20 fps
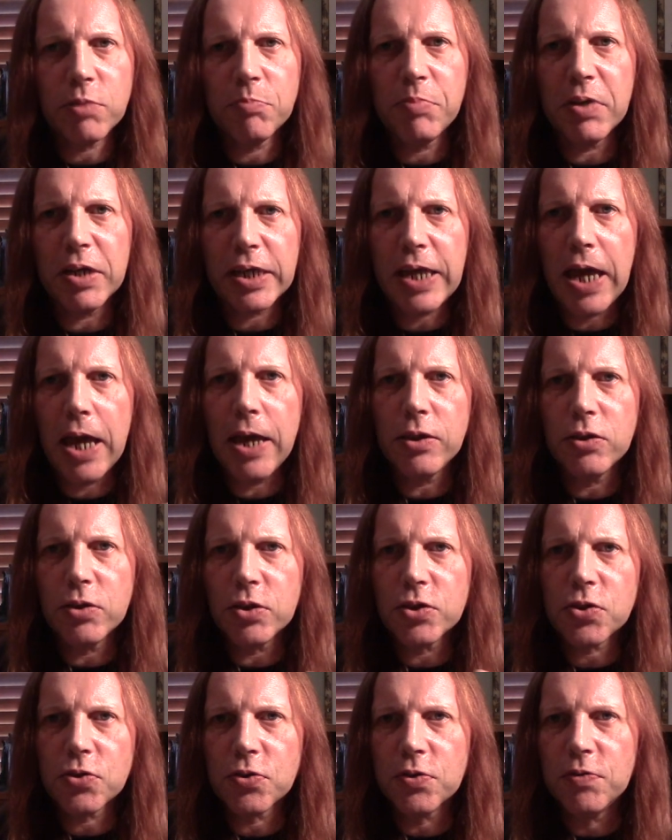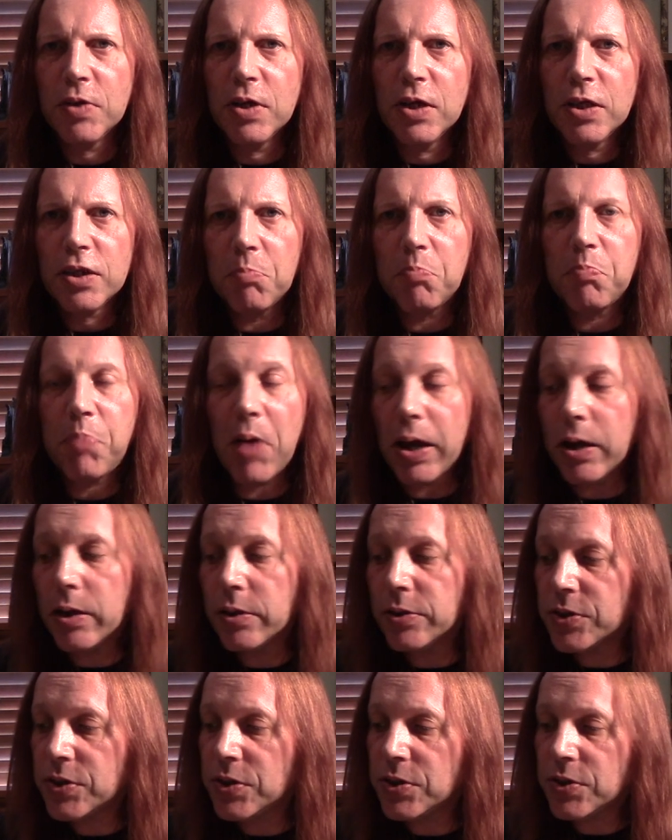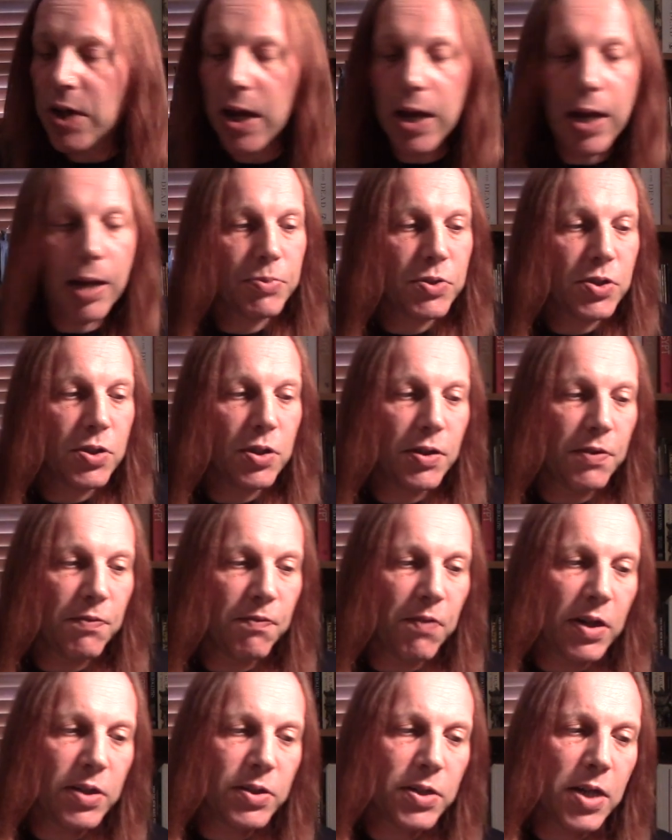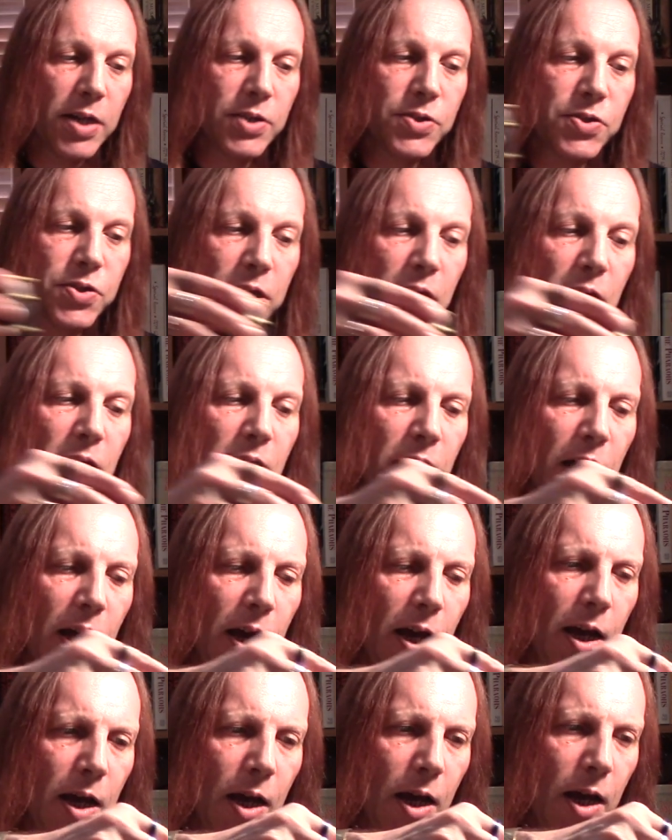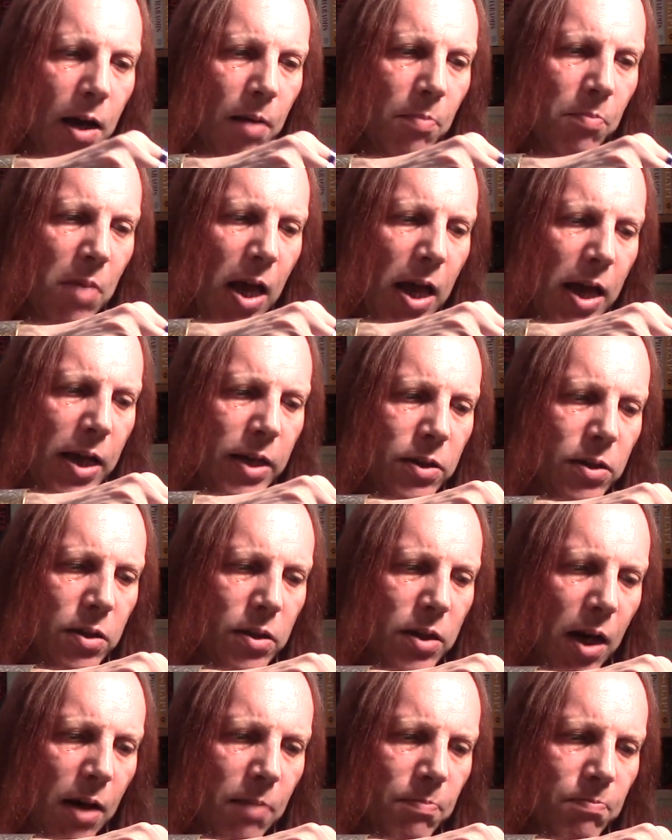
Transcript: But again, the sort of the balance is absolutely fantastic. I don't